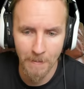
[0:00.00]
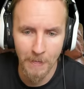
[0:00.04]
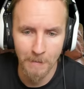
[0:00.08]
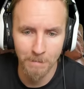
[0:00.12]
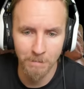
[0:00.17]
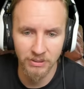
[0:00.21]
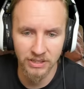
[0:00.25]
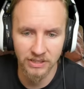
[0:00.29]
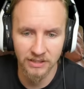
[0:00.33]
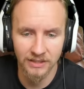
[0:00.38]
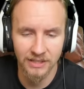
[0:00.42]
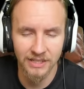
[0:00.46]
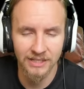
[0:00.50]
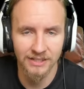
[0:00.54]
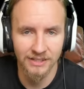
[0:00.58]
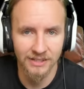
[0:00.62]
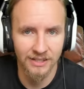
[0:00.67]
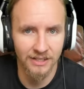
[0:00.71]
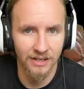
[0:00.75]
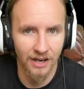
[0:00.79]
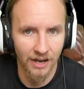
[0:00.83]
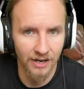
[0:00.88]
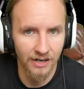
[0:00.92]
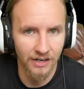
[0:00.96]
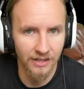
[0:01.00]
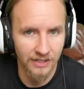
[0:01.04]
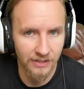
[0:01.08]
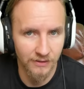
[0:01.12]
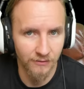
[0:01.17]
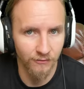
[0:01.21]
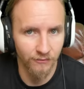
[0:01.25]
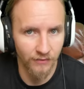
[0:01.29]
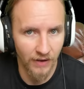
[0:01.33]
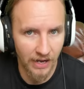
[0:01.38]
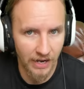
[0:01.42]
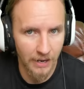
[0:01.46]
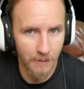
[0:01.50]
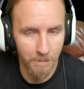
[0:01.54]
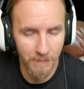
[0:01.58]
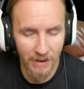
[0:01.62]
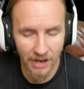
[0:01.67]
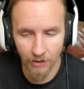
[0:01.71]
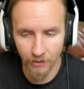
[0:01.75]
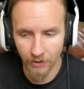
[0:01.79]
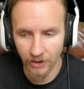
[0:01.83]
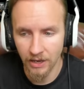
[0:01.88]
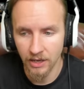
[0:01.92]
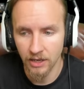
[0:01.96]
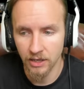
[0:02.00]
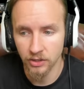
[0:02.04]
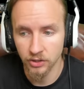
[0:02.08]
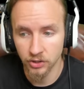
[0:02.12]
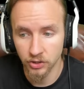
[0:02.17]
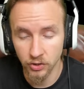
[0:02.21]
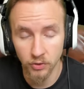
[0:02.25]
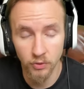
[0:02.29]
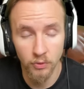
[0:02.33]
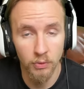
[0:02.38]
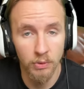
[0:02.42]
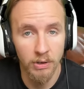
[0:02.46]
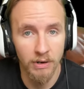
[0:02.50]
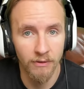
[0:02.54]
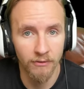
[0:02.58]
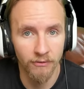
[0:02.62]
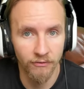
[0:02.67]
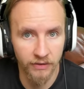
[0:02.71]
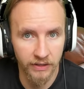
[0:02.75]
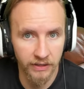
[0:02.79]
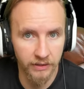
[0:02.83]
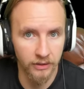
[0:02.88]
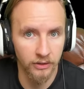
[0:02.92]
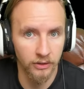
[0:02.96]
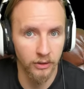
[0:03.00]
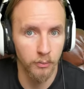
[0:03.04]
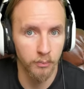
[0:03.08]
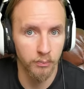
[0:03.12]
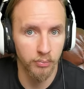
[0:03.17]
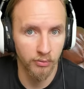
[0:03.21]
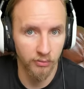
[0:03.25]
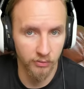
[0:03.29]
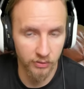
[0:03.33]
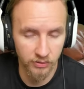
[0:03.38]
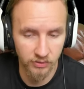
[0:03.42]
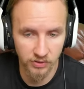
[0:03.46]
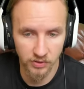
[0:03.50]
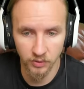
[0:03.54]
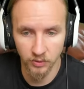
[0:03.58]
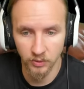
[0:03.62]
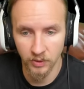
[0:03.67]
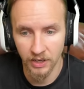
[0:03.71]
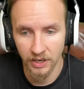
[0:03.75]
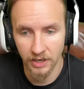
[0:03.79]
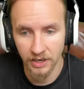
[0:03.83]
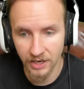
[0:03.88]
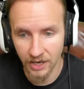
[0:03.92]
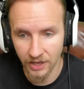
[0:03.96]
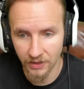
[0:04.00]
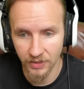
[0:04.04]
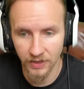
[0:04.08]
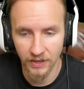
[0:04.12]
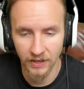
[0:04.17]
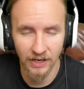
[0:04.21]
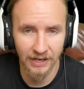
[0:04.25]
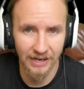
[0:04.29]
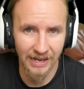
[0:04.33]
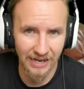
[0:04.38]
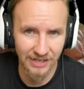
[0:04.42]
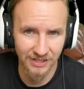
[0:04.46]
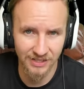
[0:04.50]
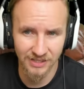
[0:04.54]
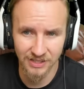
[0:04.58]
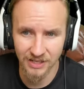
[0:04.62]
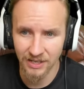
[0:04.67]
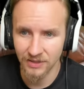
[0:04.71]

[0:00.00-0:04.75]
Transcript: but this gun and this firepower do feel brutal nonetheless.